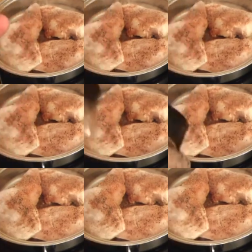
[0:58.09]
powder or something
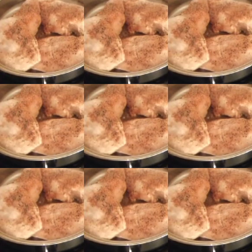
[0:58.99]
like that. So
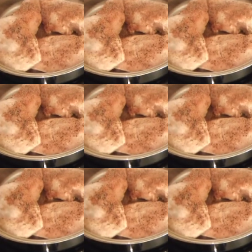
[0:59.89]
we're going